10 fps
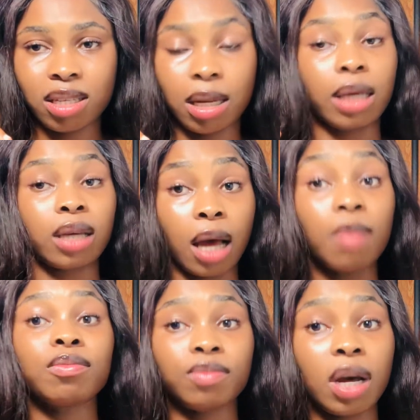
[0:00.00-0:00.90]
Like,
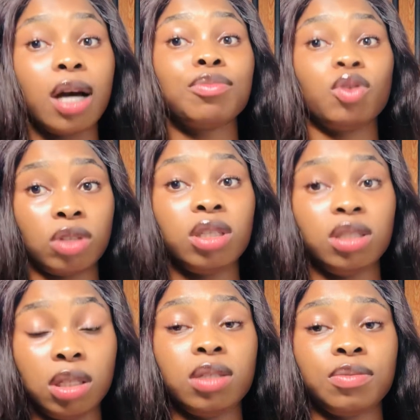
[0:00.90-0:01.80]
I'm not
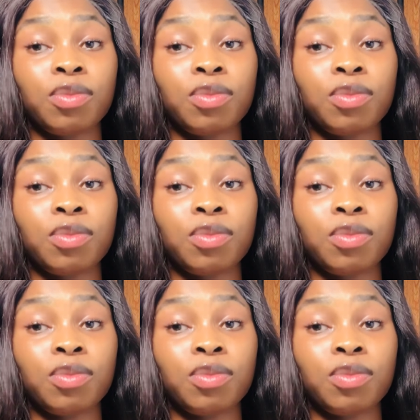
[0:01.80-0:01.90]
kidding.